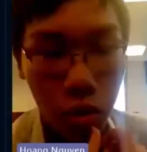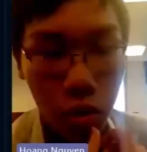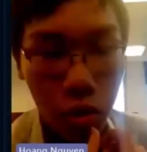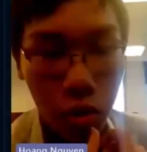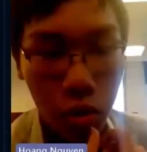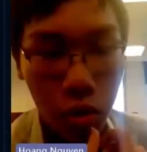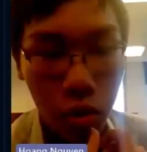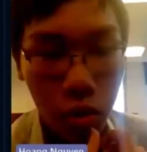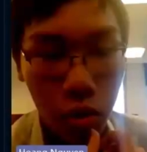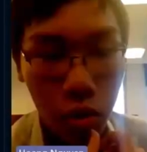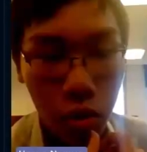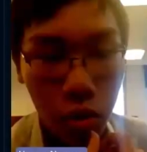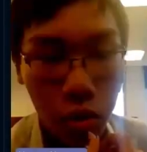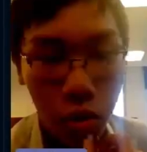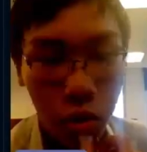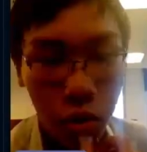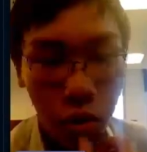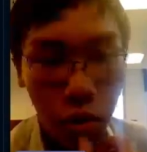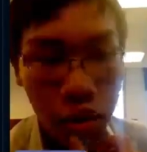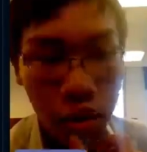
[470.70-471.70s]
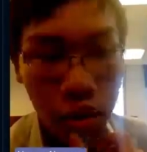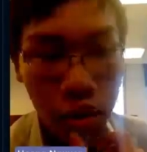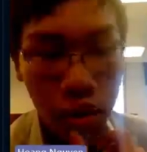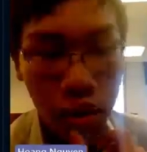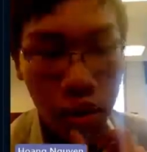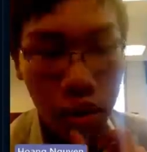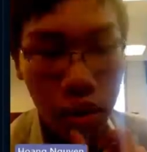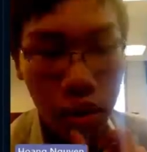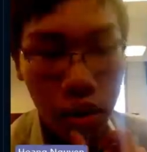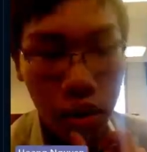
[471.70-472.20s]
the task 2
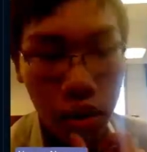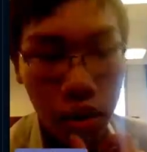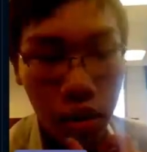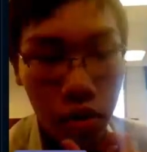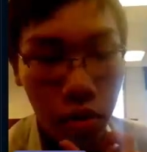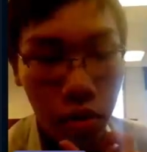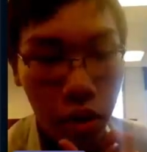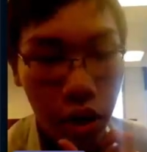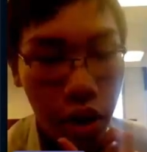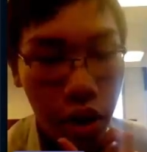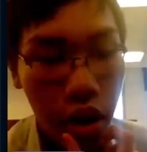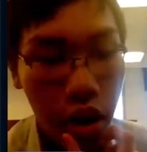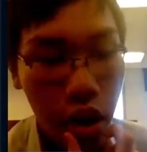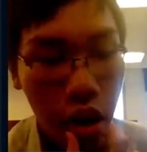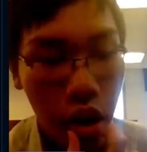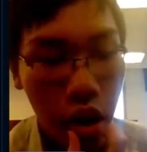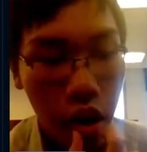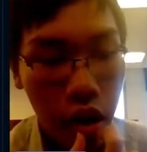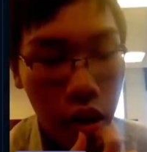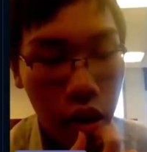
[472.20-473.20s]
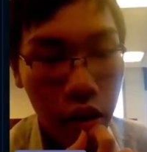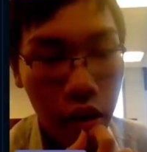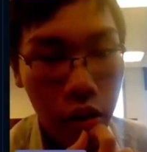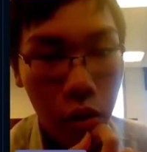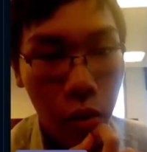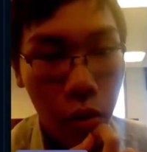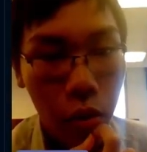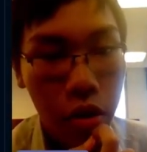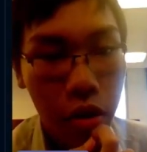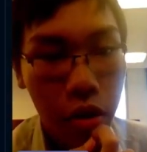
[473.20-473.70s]
and the task 3. The
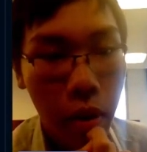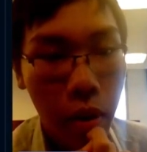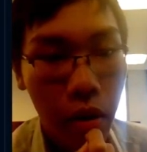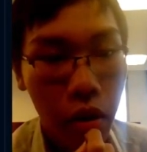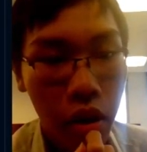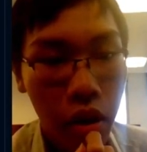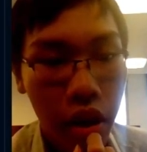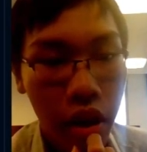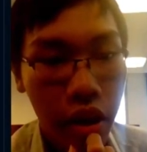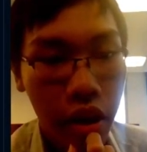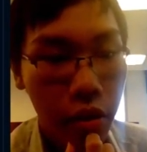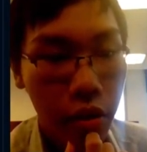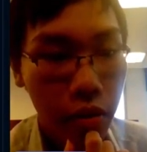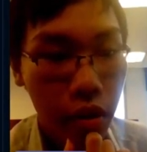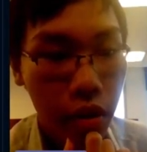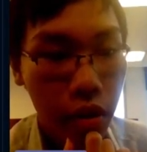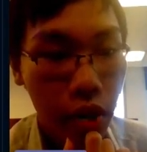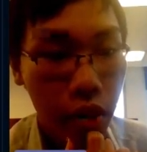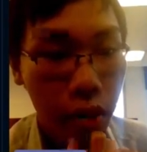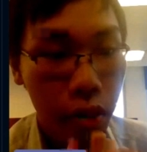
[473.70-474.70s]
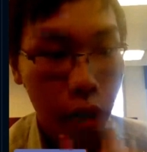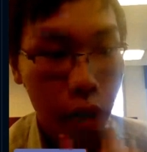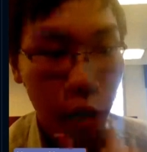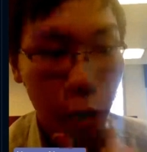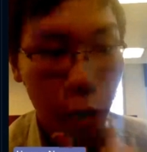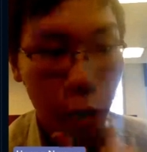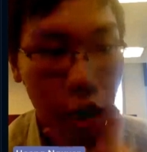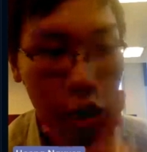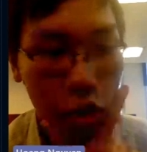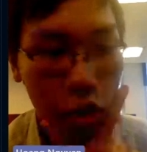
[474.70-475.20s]
task 2 is about learning new stuff,
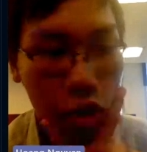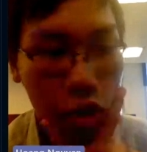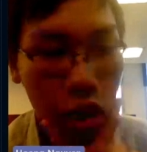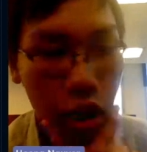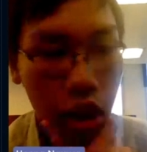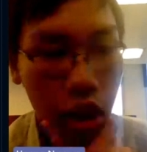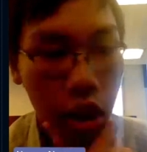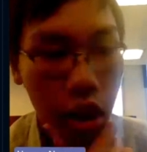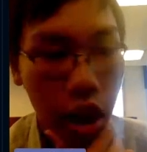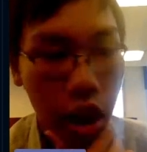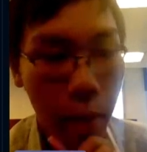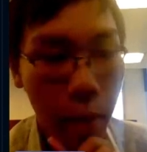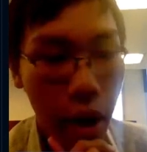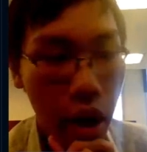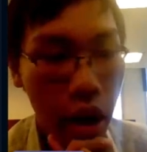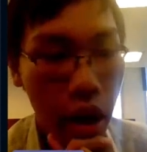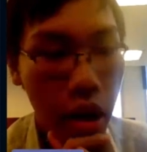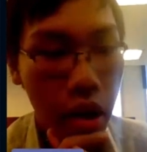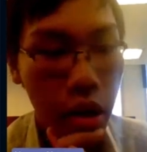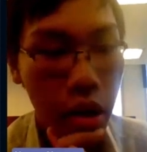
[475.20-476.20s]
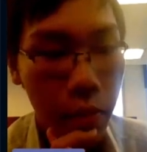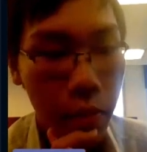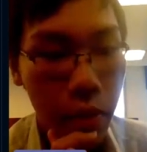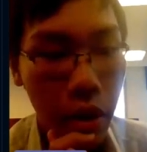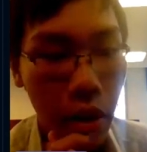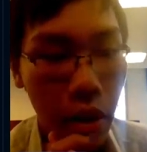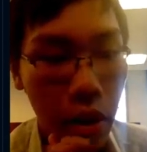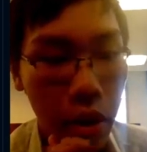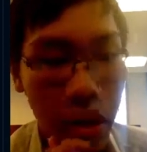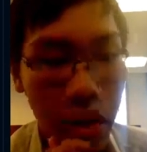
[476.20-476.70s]
and we are choosing DMA
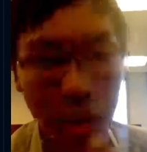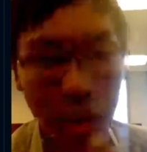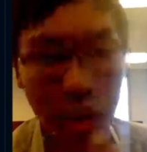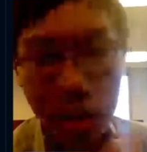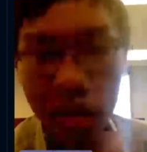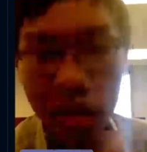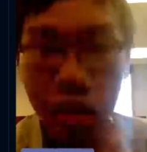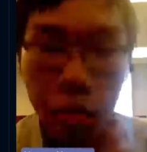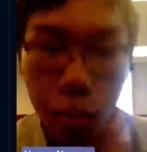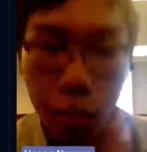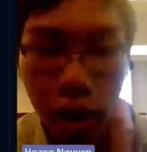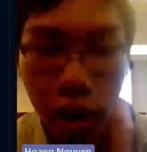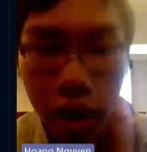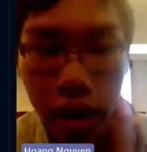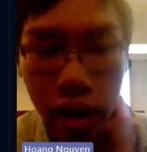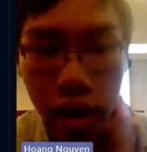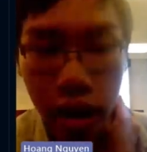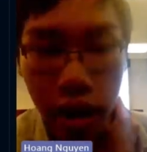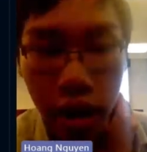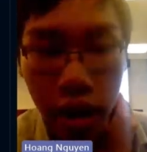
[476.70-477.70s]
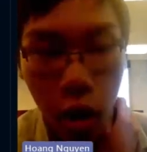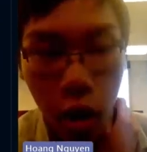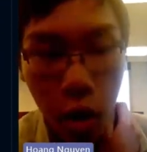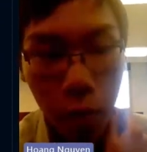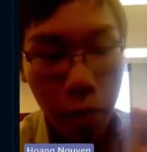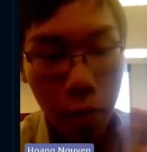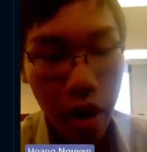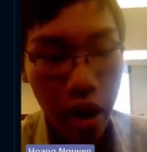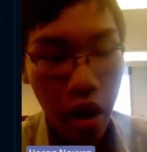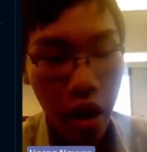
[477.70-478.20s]
because we think
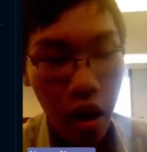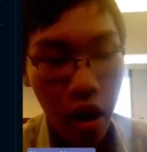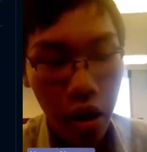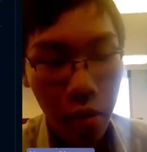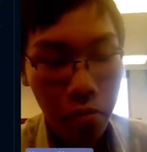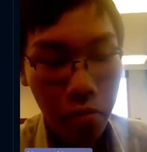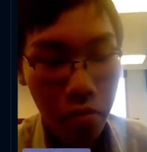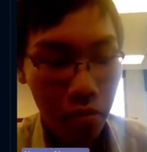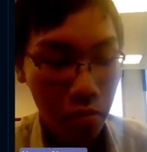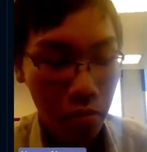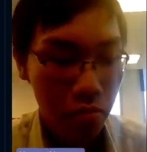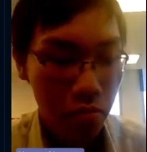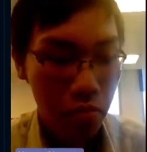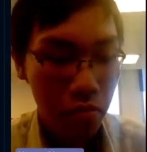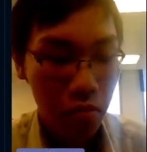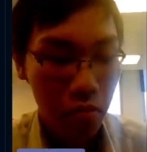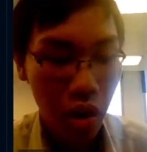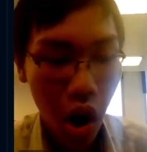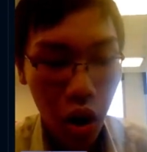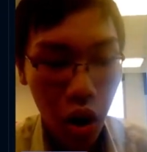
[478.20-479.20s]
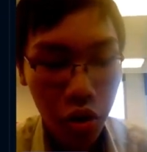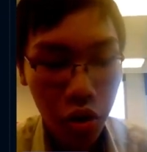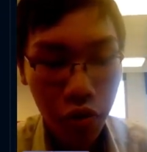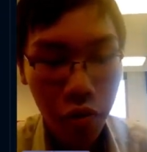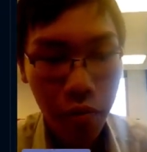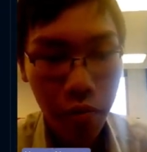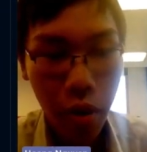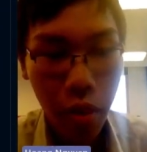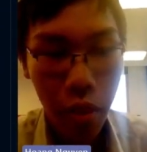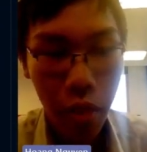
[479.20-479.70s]
copy a large of